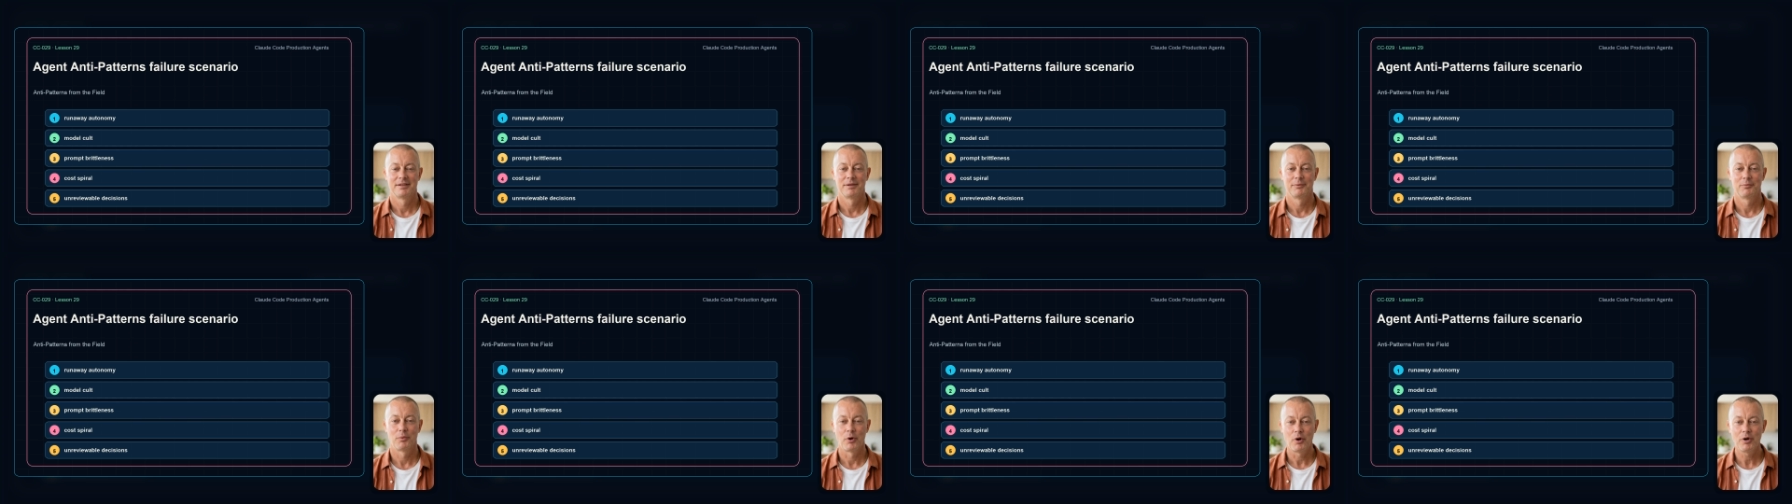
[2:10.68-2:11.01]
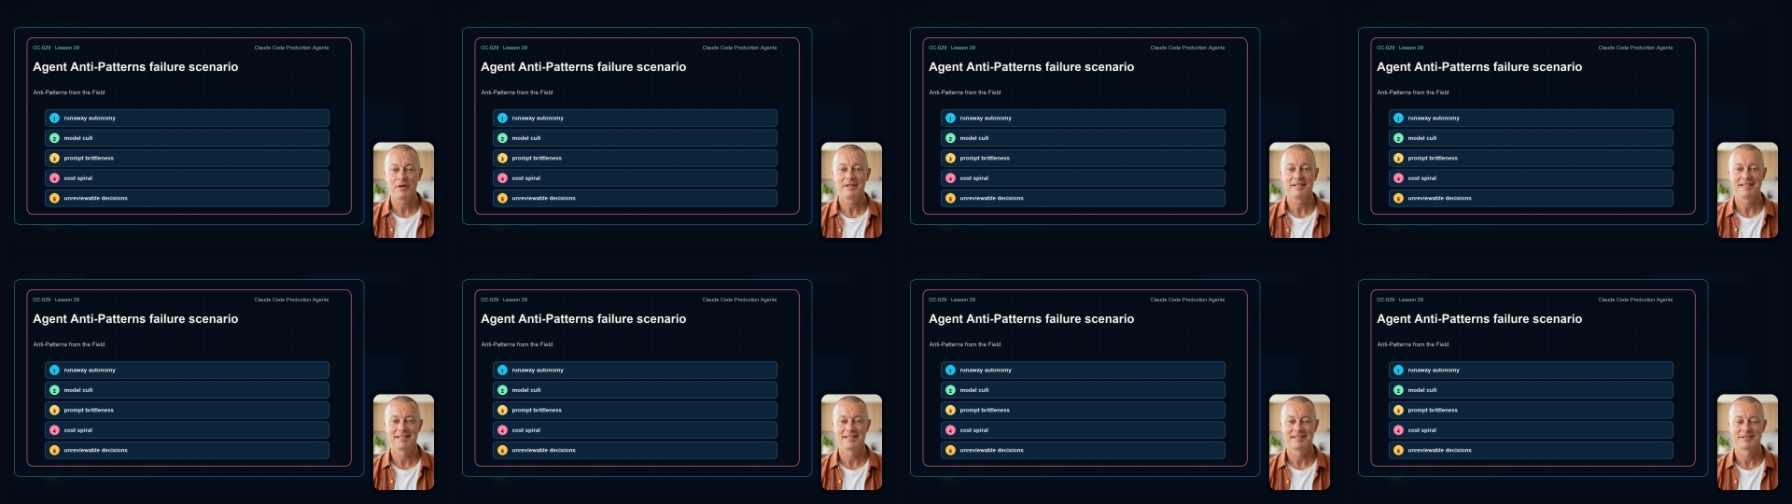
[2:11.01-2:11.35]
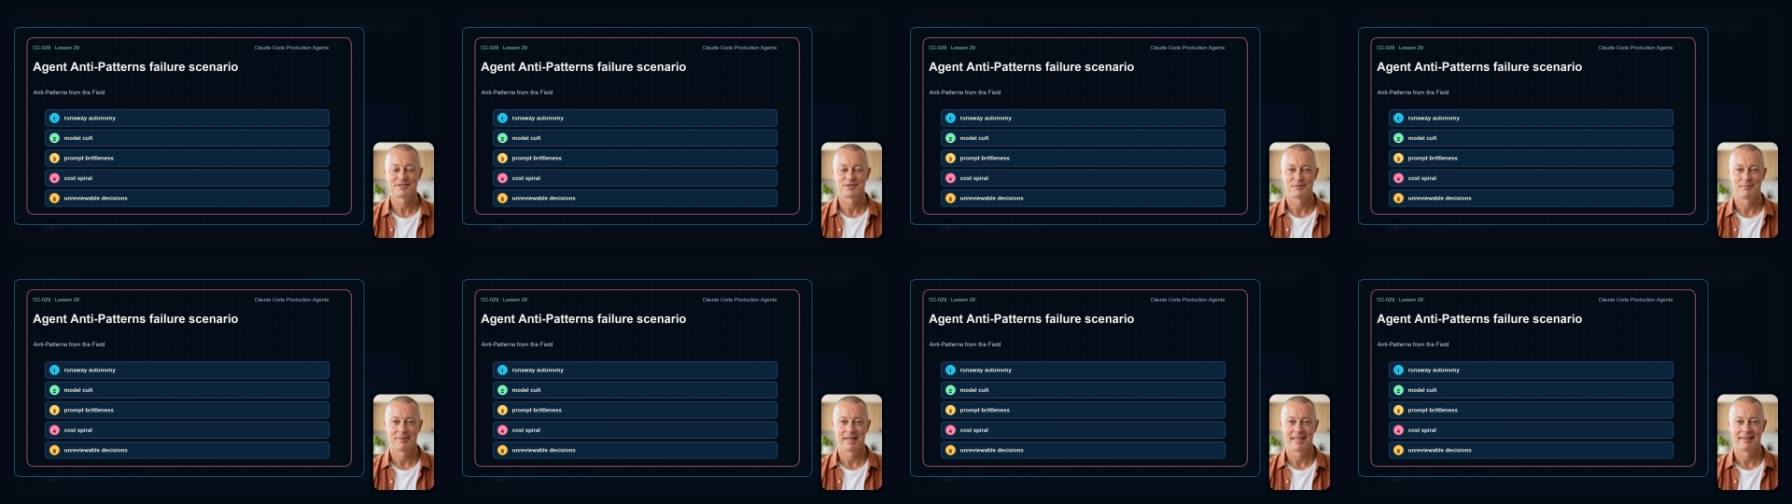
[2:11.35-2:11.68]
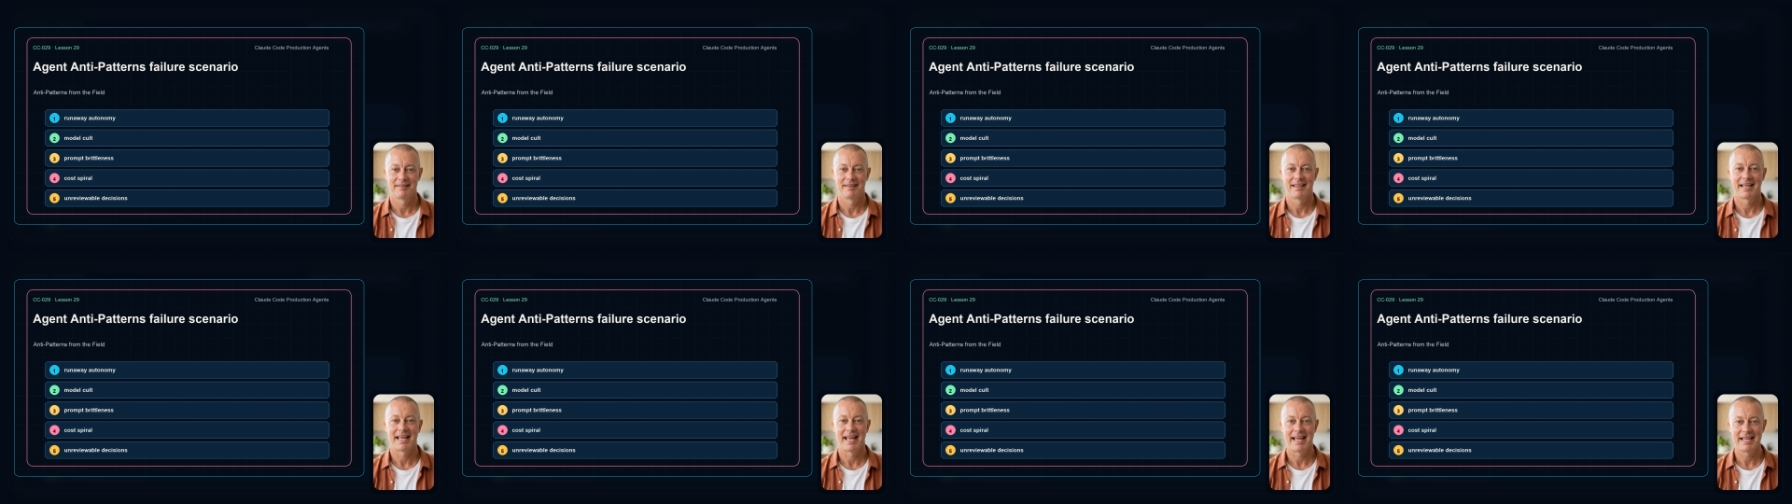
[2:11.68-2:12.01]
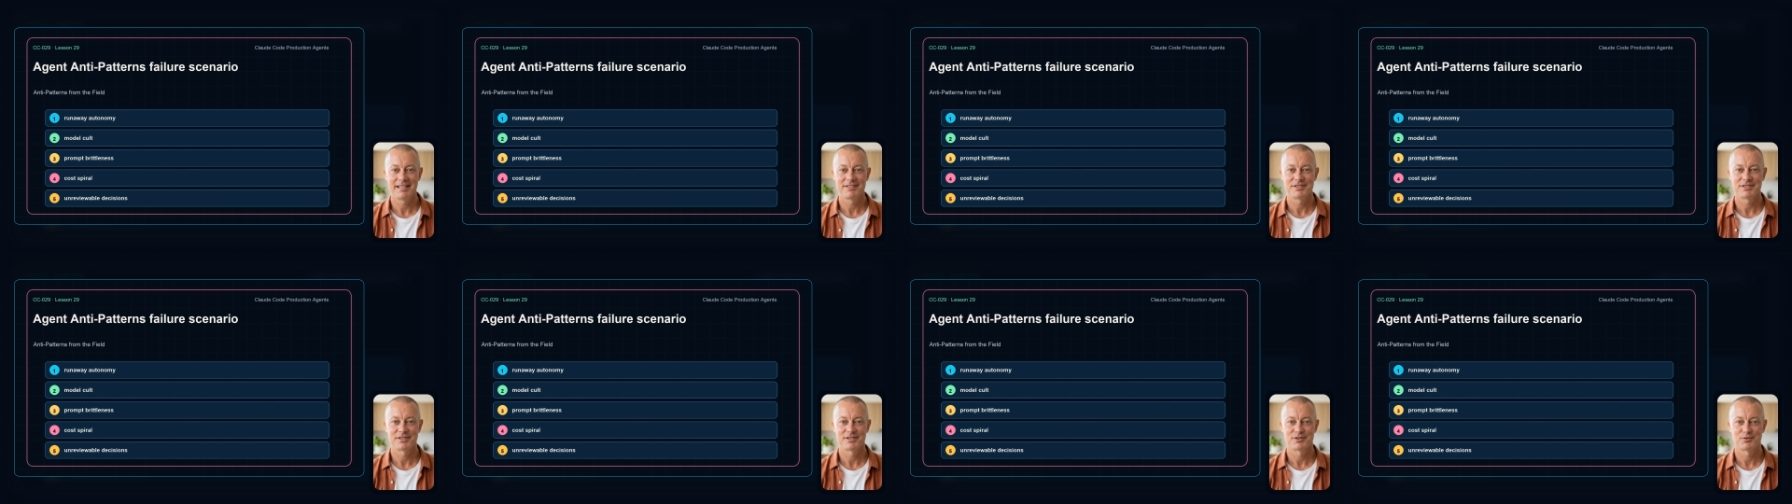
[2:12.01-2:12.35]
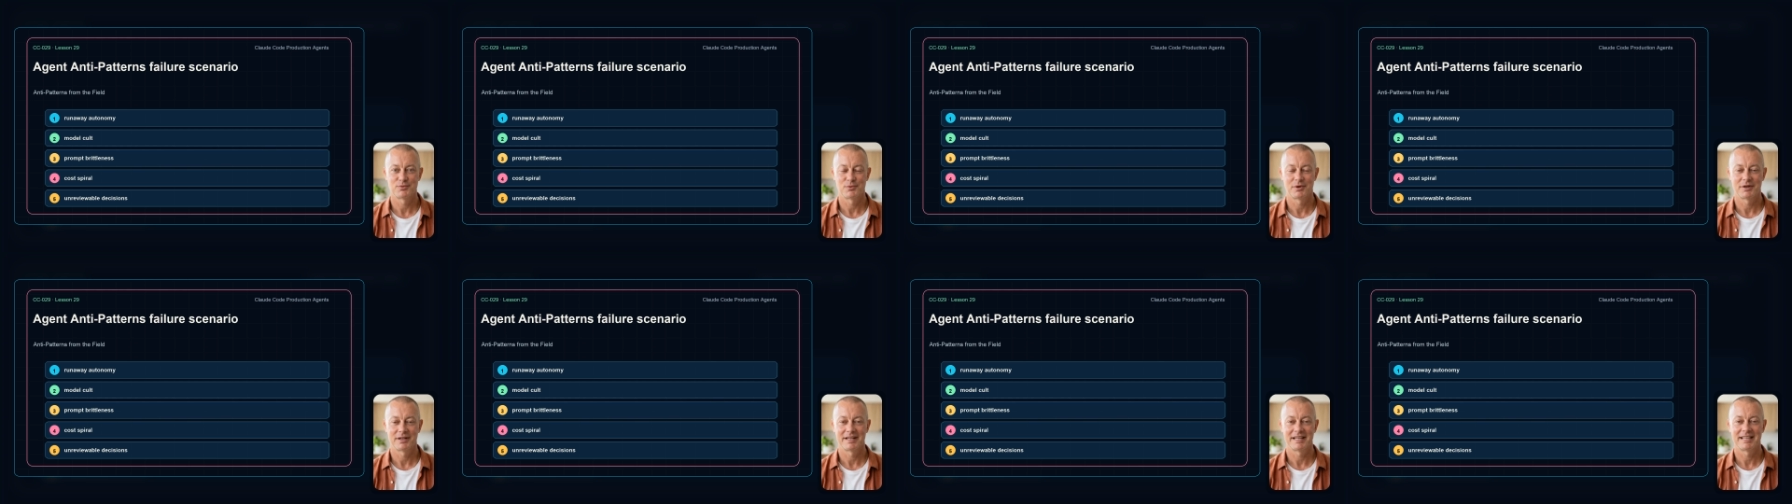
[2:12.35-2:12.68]
The point is to make the agent's
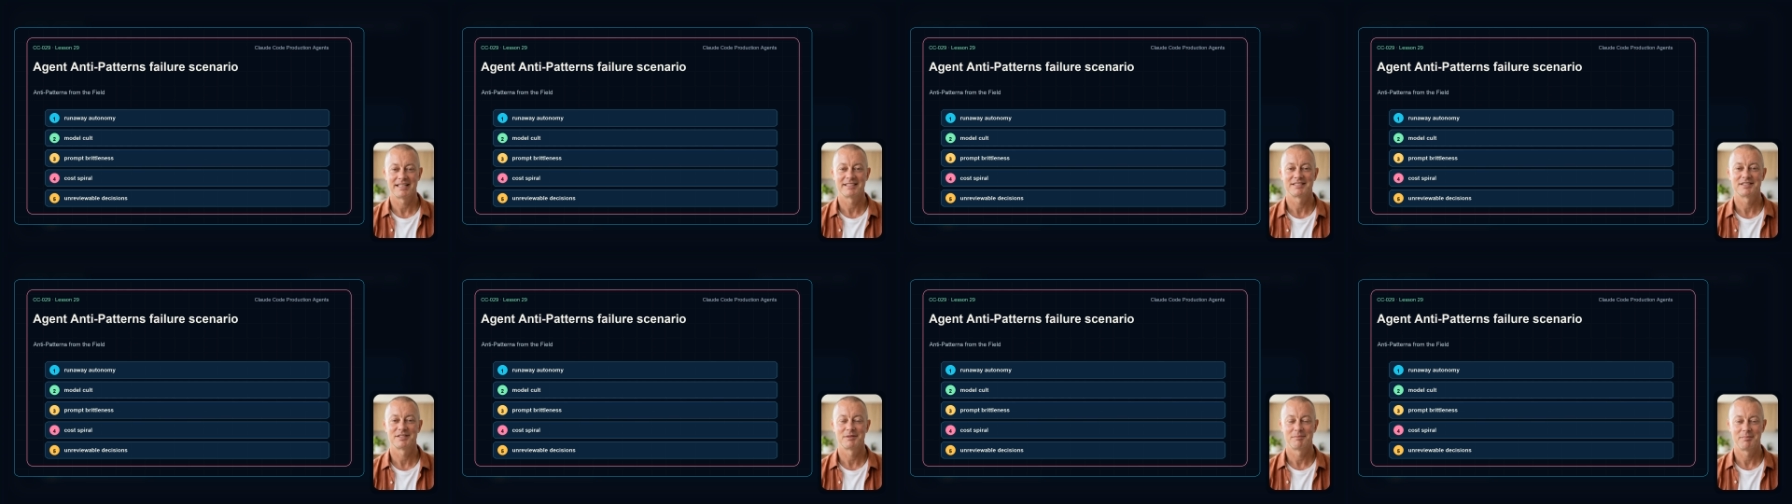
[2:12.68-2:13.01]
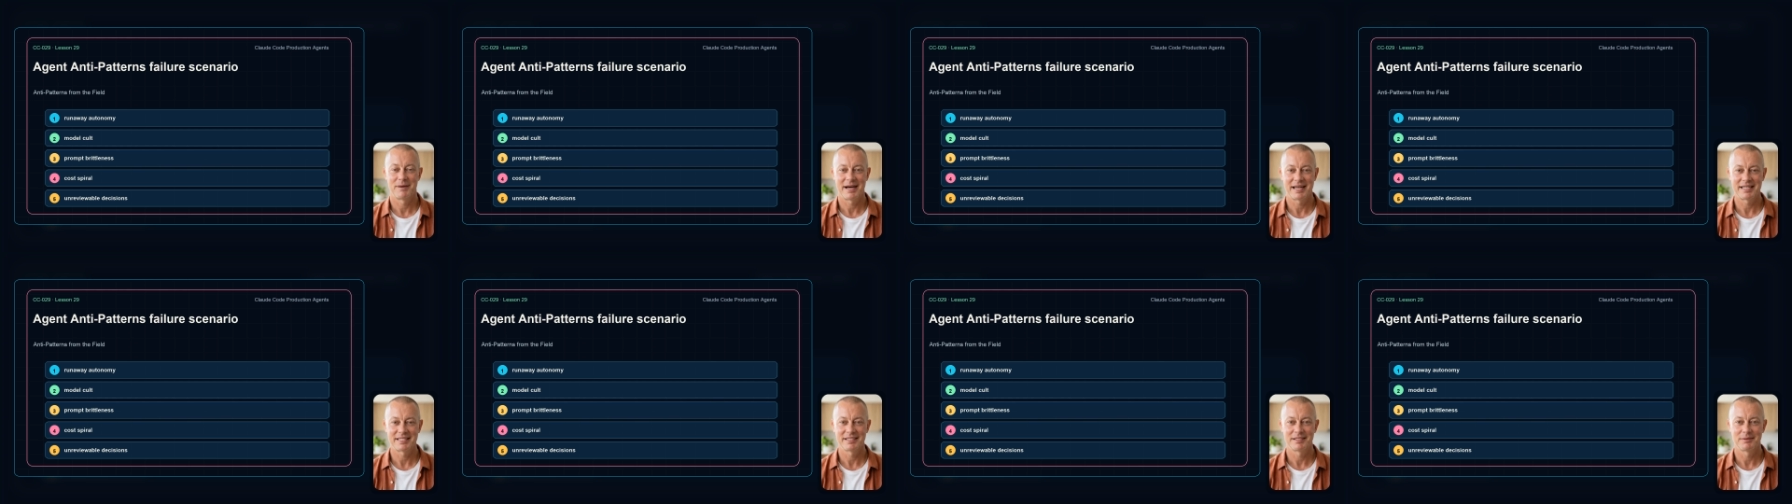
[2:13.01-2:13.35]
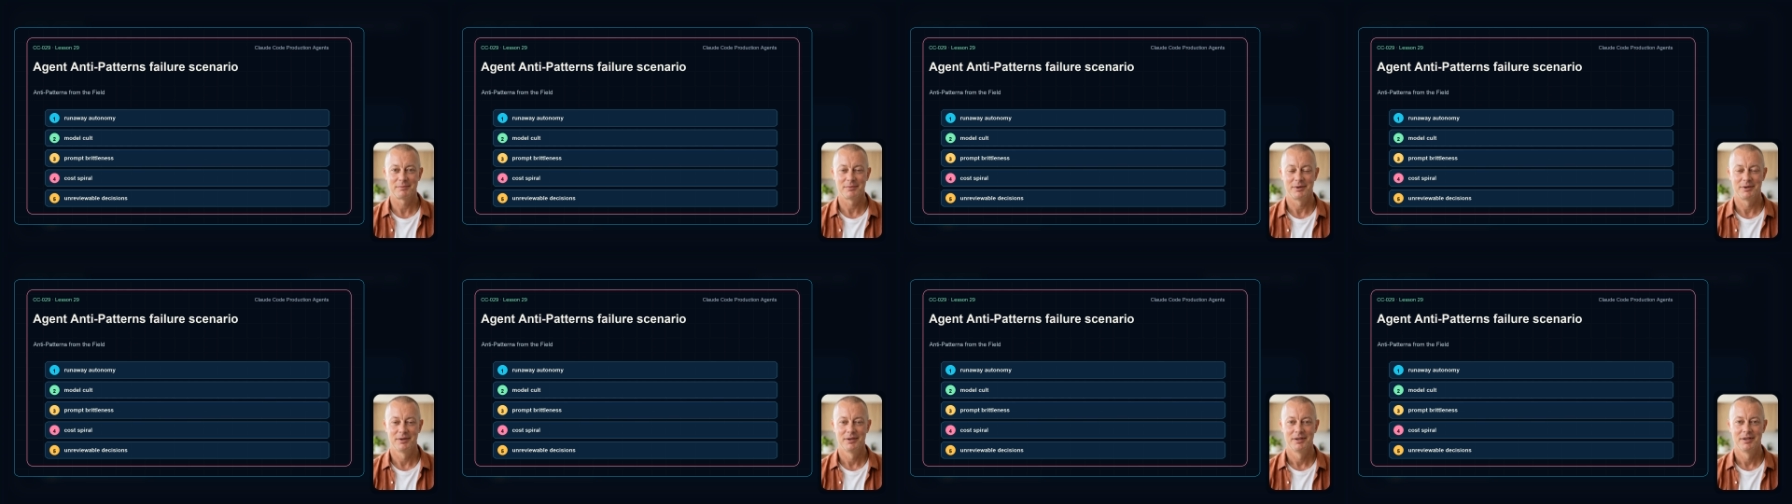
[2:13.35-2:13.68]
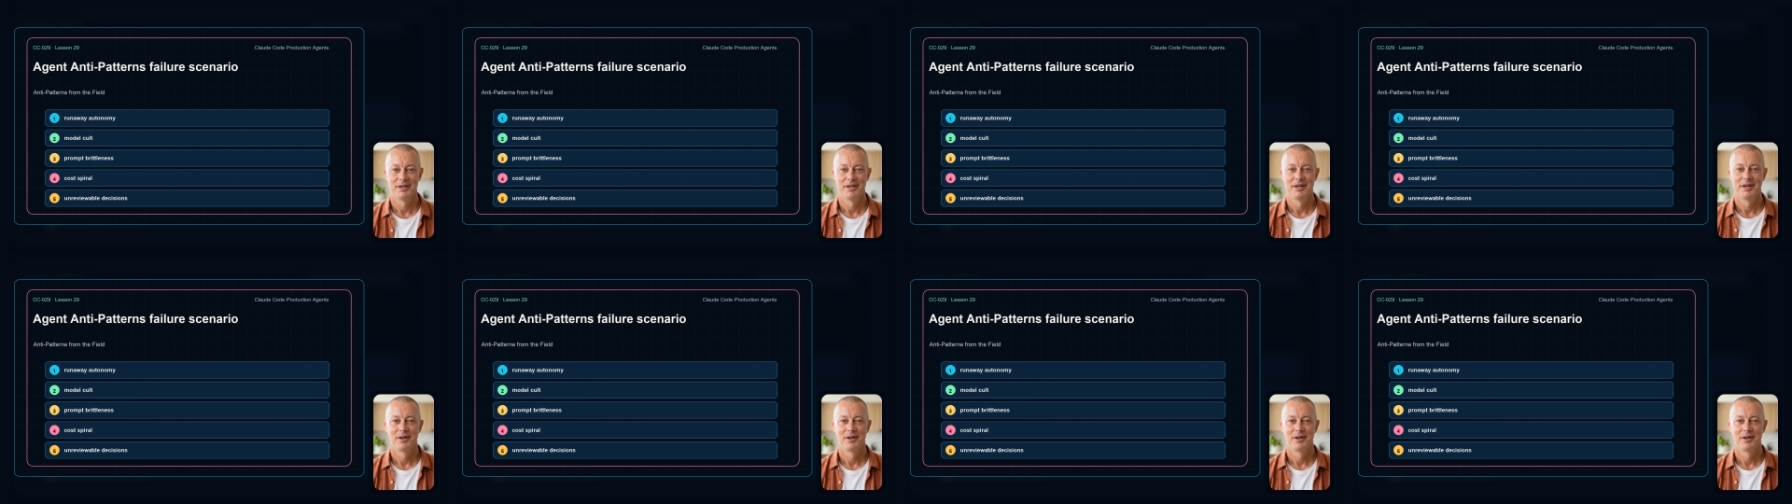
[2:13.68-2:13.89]
work inspectable